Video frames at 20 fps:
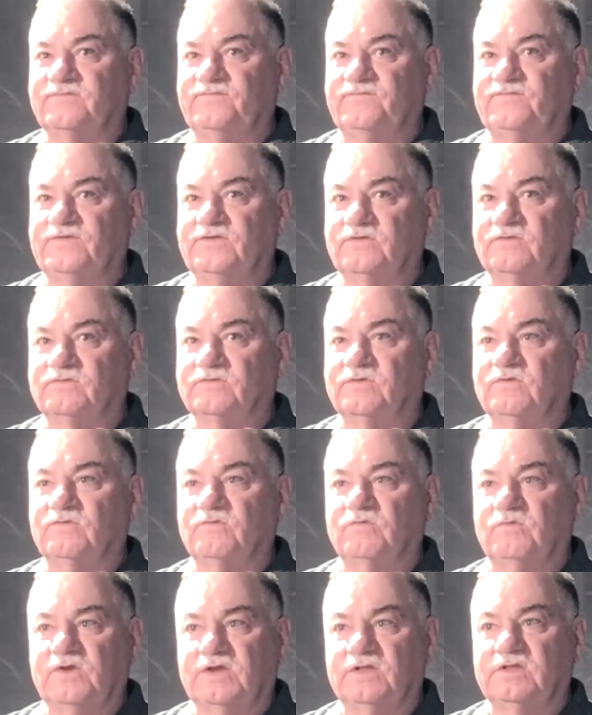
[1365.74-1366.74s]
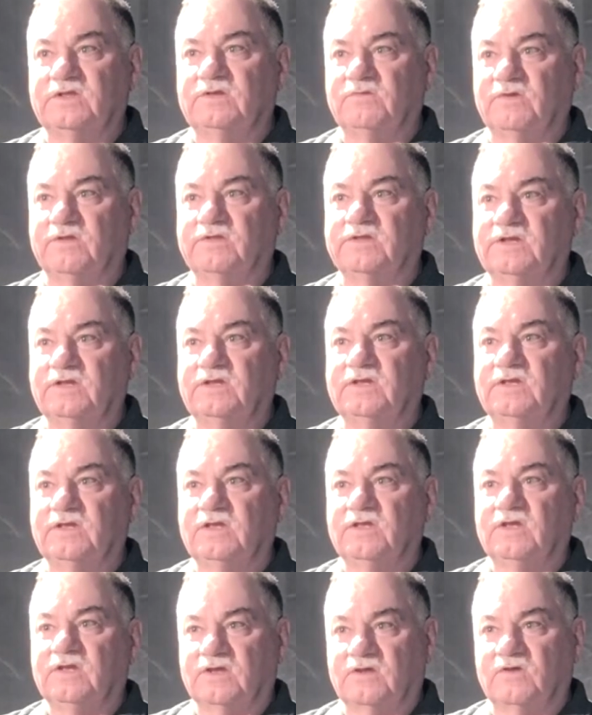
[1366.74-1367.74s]
feel really, really
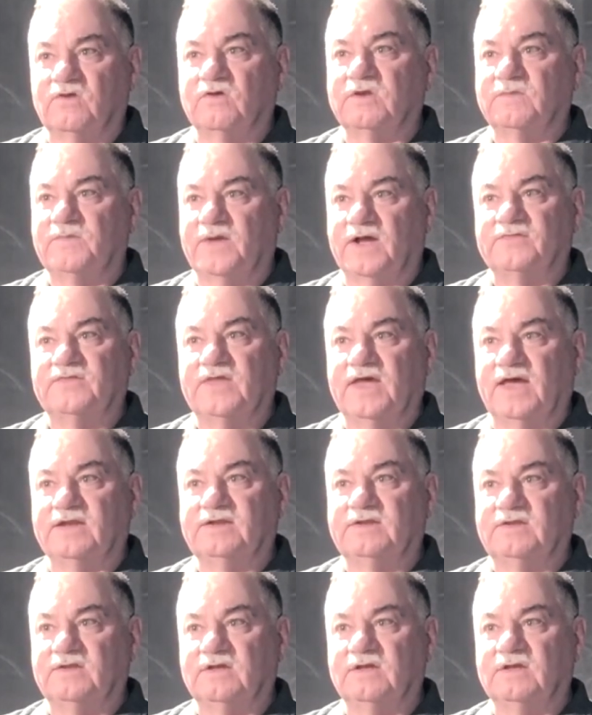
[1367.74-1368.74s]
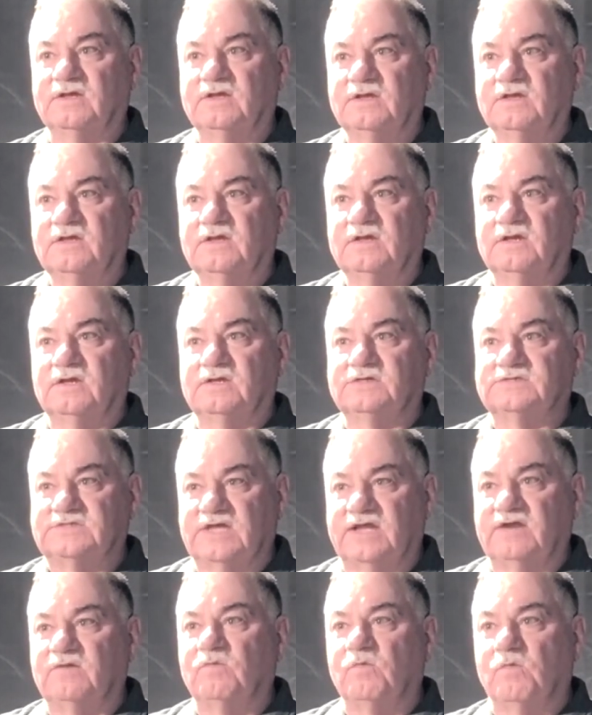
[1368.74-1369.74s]
good about that
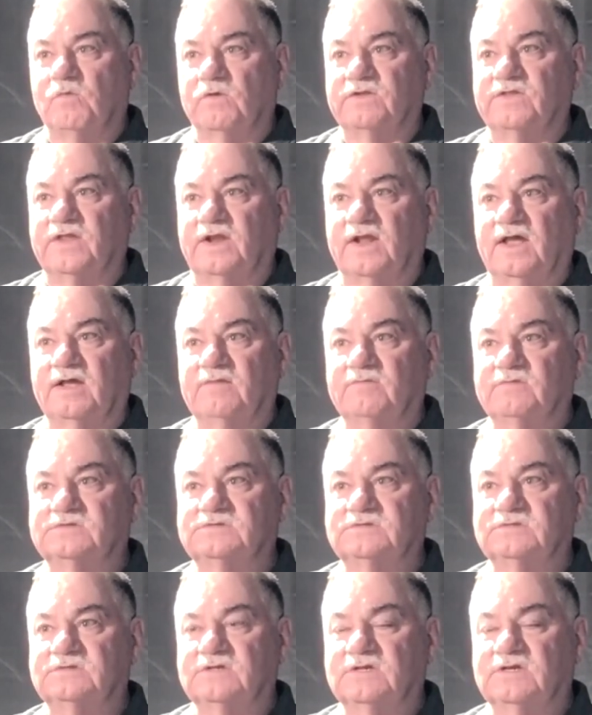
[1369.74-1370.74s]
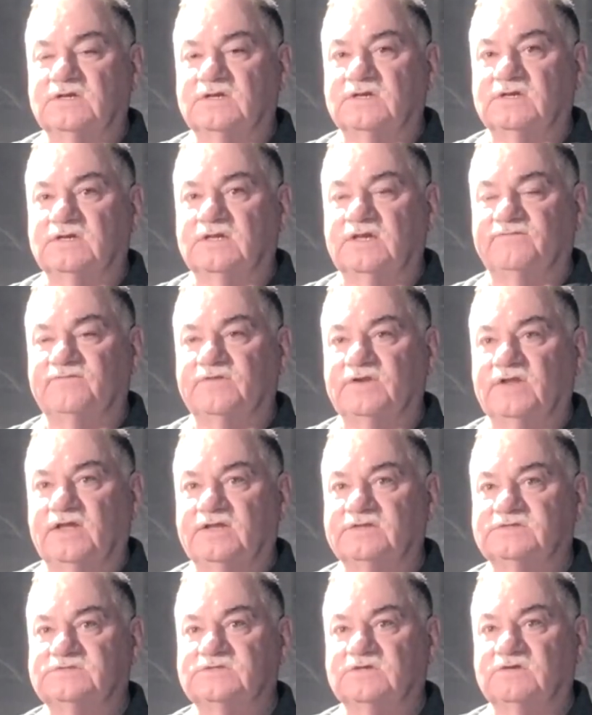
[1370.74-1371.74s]
state award that I was given,
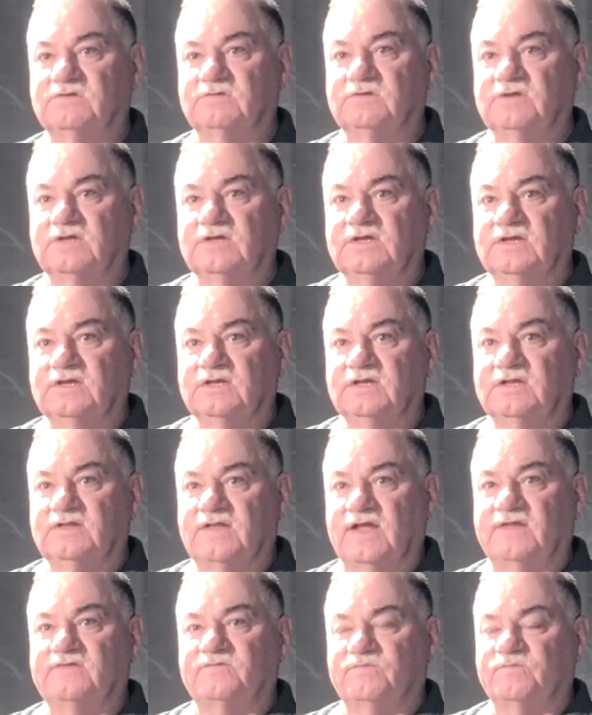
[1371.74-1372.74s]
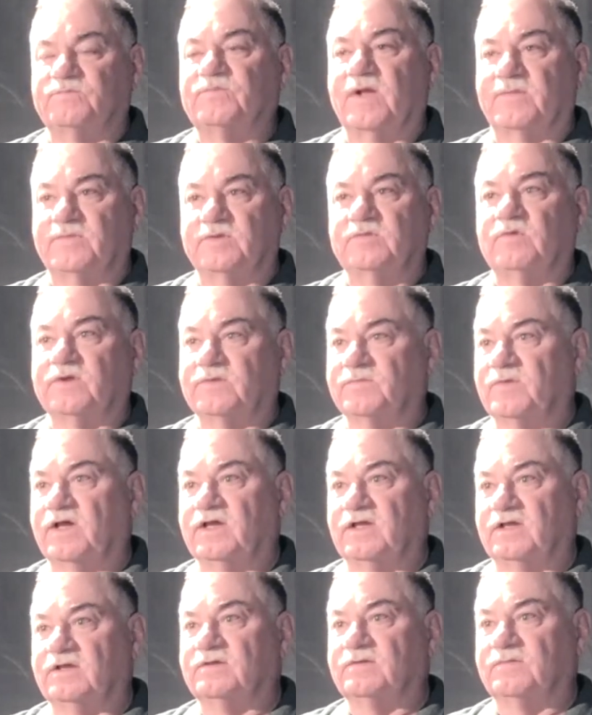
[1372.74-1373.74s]
and so that's probably one of my
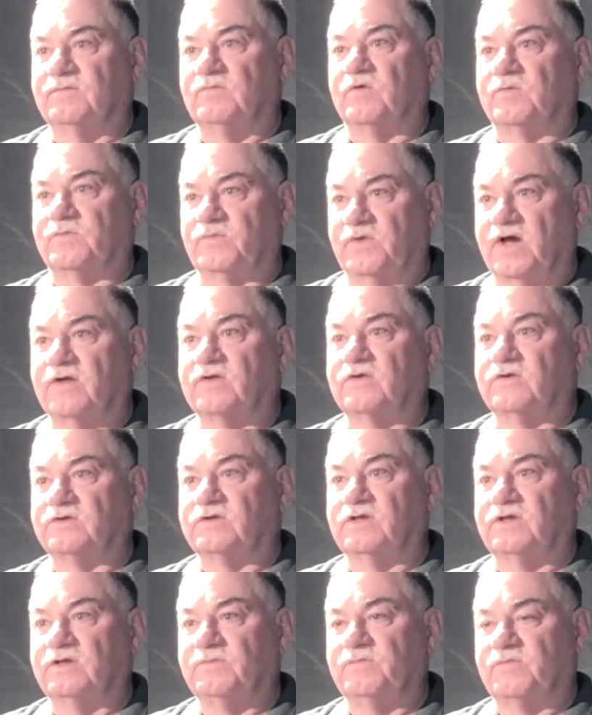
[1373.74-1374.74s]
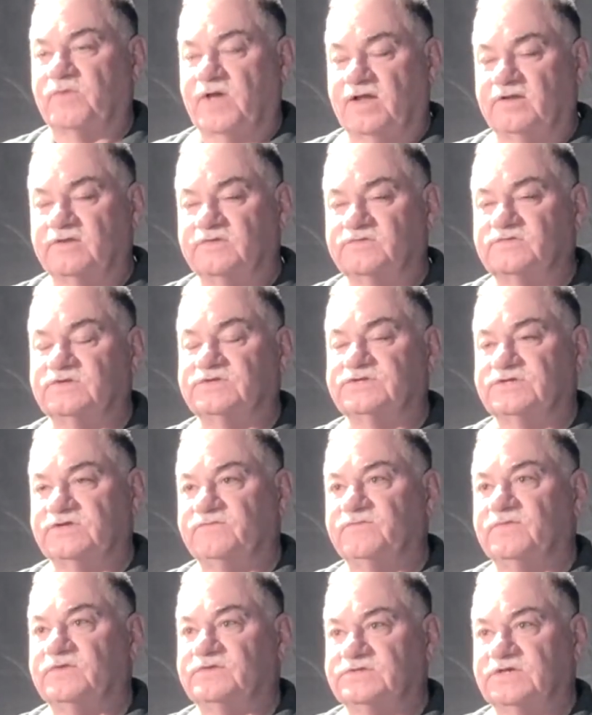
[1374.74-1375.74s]
more proudest
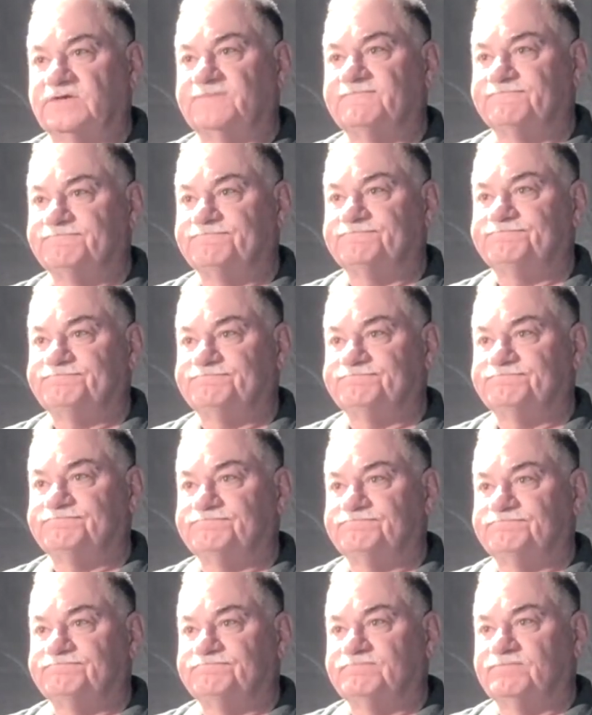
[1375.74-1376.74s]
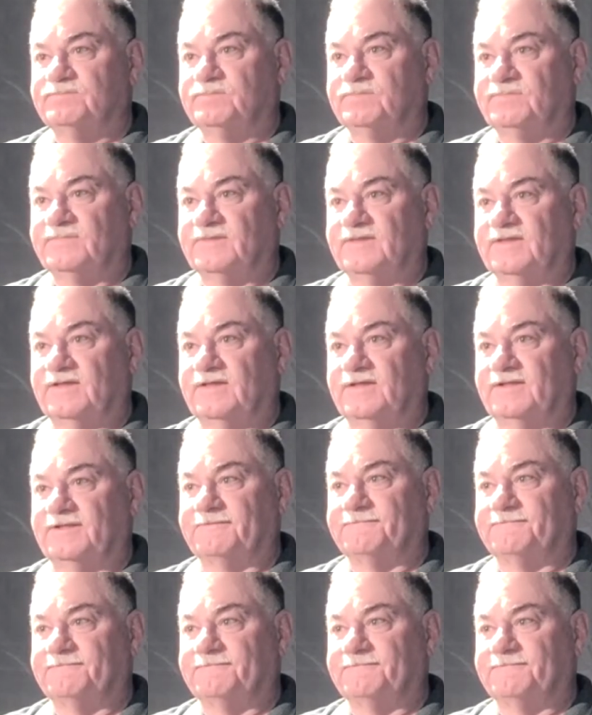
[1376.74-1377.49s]
achievements. Yeah.